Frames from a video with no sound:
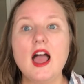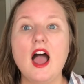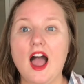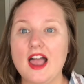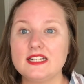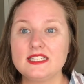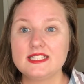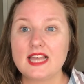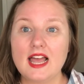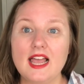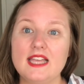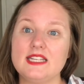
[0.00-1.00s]
I did
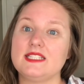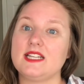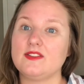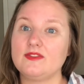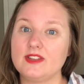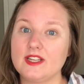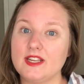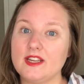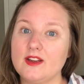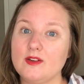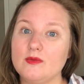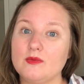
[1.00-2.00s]
that, and it
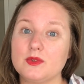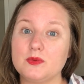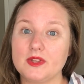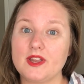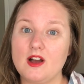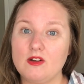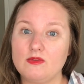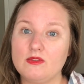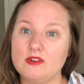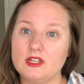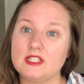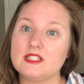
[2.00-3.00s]
definitely was really helpful
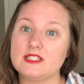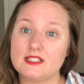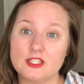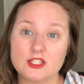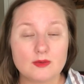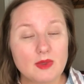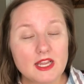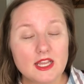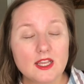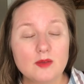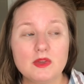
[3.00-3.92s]
in decision making,